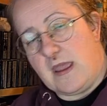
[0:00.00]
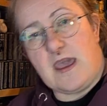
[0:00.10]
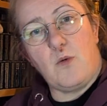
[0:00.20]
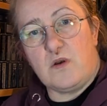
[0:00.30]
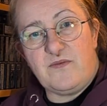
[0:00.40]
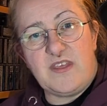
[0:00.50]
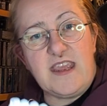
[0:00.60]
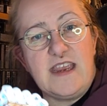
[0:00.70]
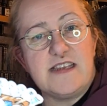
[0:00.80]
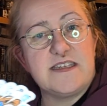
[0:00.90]
You get one
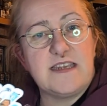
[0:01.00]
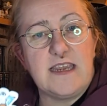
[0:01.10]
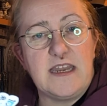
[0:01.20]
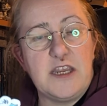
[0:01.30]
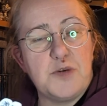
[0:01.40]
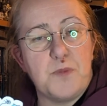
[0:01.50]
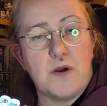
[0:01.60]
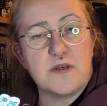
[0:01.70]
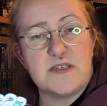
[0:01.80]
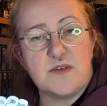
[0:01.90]
of these in
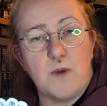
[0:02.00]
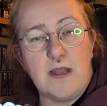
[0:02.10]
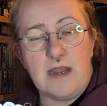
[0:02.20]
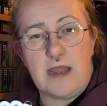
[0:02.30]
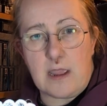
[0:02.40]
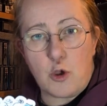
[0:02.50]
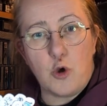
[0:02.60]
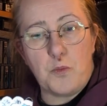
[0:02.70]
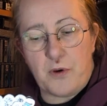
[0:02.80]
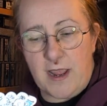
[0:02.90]
each box as well, and it
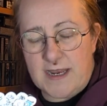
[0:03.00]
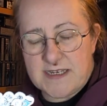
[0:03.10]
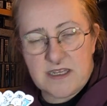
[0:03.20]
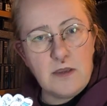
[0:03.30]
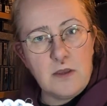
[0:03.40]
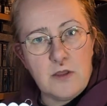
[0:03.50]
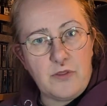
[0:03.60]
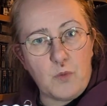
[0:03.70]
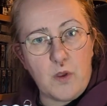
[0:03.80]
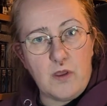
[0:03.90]
incorporates
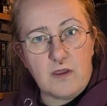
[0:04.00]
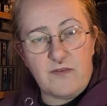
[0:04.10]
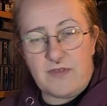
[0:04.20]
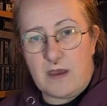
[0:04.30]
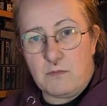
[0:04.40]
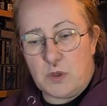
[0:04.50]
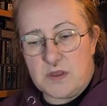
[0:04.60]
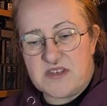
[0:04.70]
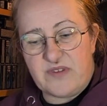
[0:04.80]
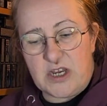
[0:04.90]
the work of that
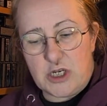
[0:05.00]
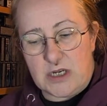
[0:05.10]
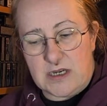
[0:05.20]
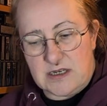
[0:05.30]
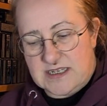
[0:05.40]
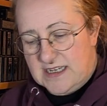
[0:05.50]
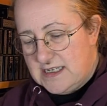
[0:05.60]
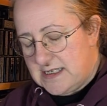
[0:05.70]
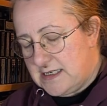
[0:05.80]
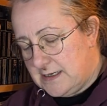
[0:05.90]
month's featured
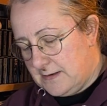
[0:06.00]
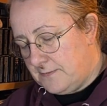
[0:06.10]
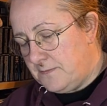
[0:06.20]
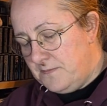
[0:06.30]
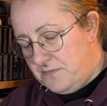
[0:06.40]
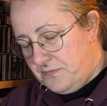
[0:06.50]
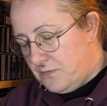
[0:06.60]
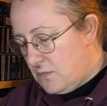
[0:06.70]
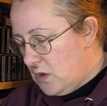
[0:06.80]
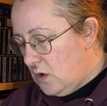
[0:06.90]
artist.
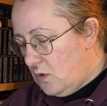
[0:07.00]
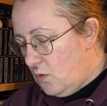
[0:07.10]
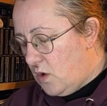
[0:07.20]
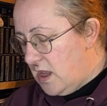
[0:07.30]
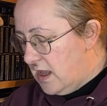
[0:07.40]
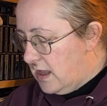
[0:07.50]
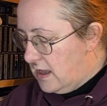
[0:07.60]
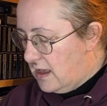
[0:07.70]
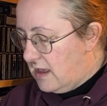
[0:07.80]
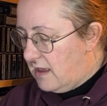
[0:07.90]

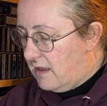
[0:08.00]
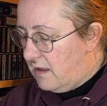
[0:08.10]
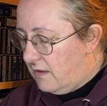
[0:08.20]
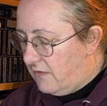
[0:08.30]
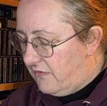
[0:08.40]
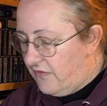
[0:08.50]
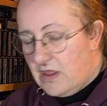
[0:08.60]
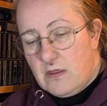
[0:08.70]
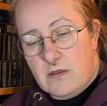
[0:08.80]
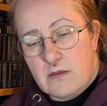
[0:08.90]
We
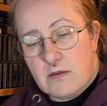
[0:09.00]
have